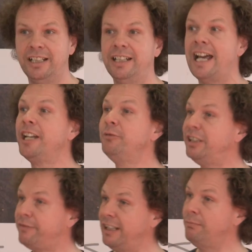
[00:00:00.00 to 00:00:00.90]
And how do we
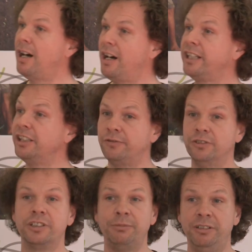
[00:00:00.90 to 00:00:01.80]
develop markets
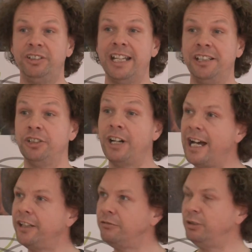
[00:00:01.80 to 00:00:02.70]
for community energy? Or how
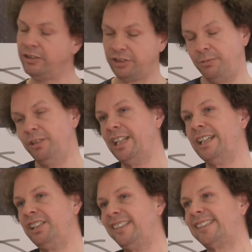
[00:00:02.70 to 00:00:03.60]
does community
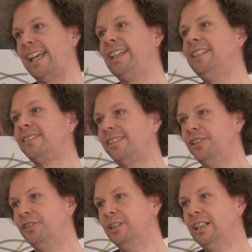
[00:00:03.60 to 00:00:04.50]
energy sell
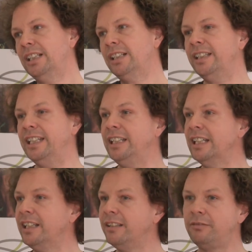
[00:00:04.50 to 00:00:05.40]
into the
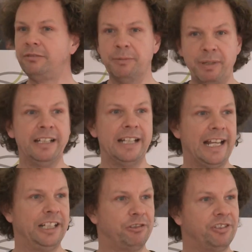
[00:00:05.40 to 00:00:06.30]
big
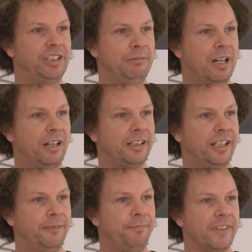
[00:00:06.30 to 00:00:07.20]
electricity
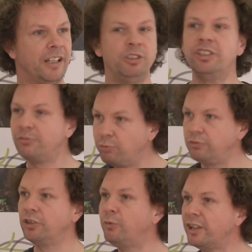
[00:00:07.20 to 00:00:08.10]
market? Which is
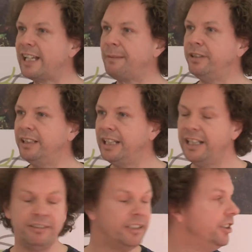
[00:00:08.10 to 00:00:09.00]
sort of what's happening
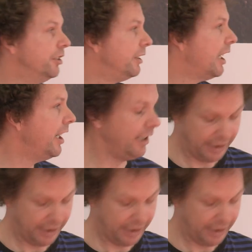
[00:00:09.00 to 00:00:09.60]
here in the UK.